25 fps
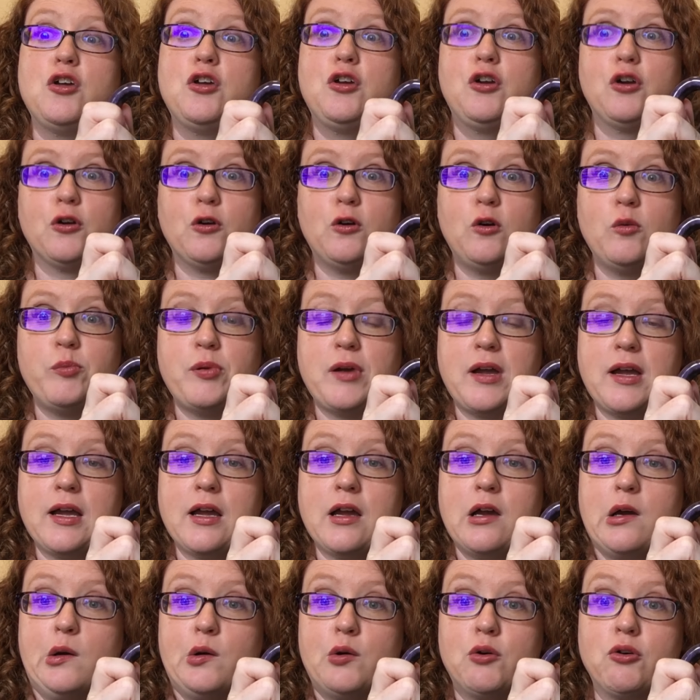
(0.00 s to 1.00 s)
girl
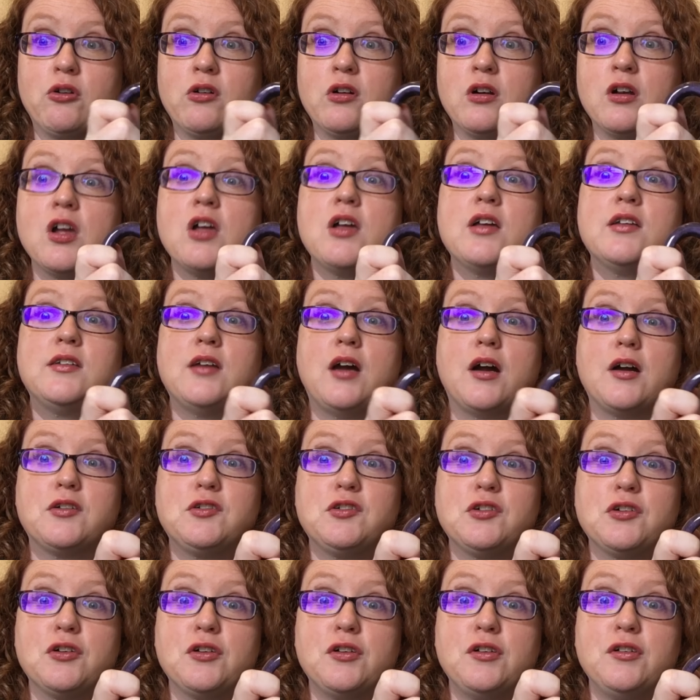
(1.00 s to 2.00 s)
power,
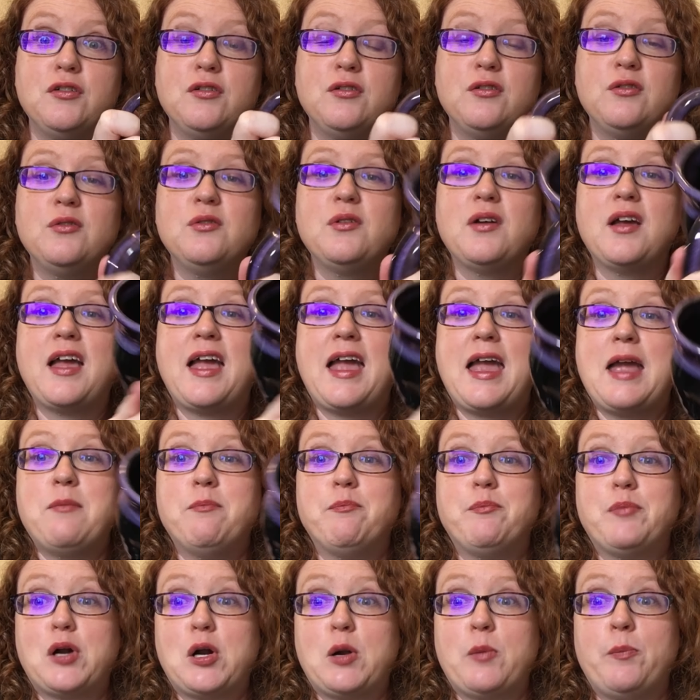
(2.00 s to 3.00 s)
Doctor Who,
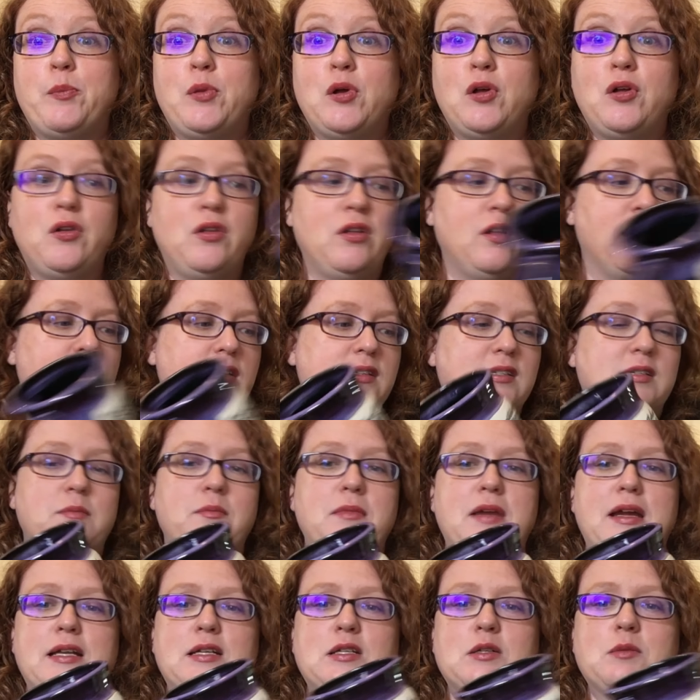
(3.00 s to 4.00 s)
and purple to
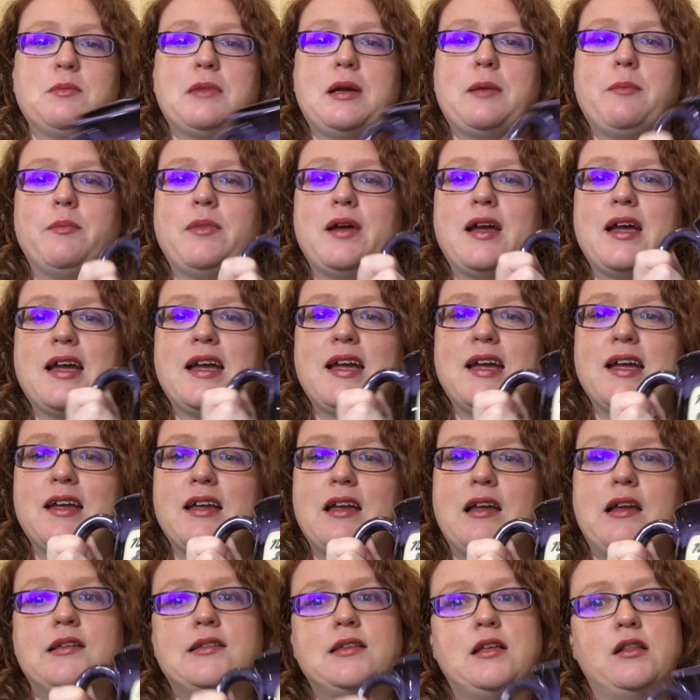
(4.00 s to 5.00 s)
match my
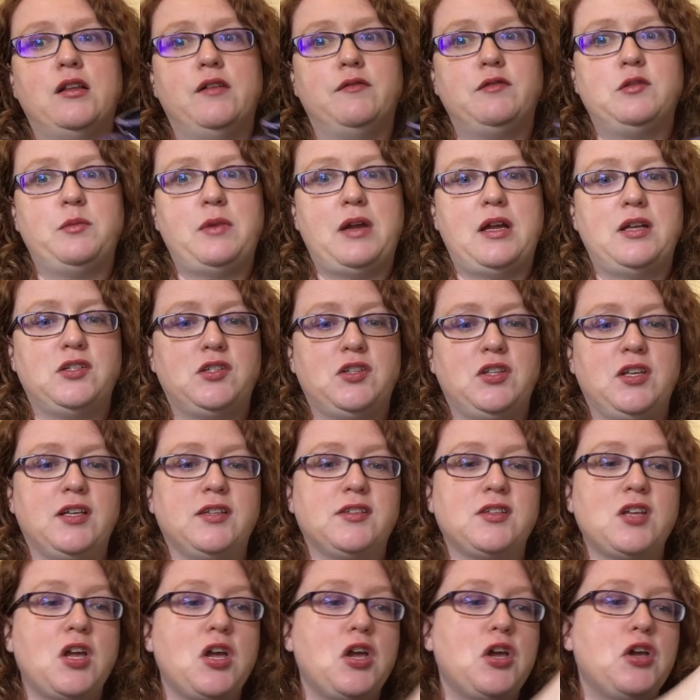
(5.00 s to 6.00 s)
bag, because I love to match
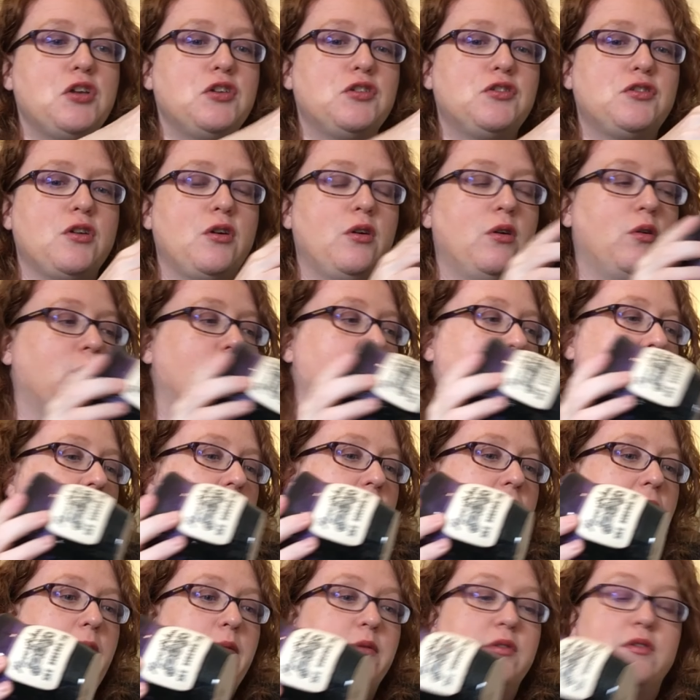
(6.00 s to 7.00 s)
things. So
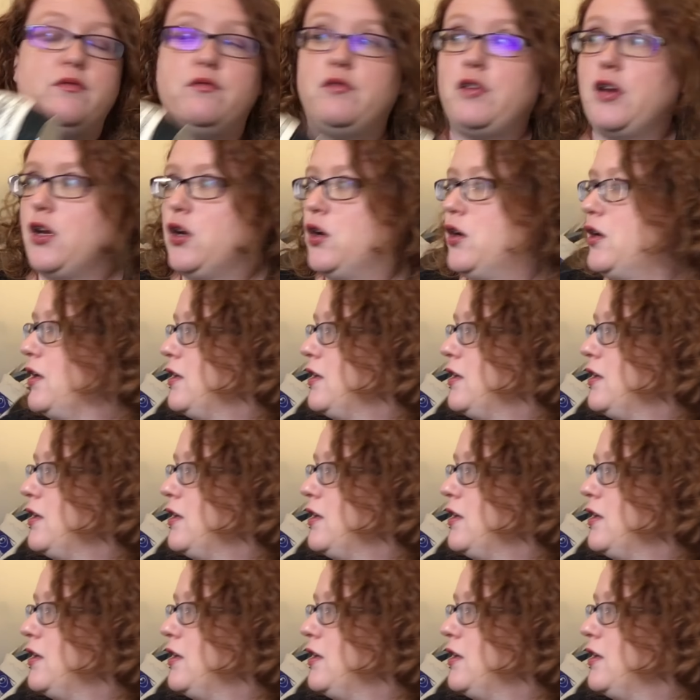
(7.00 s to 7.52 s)
I was very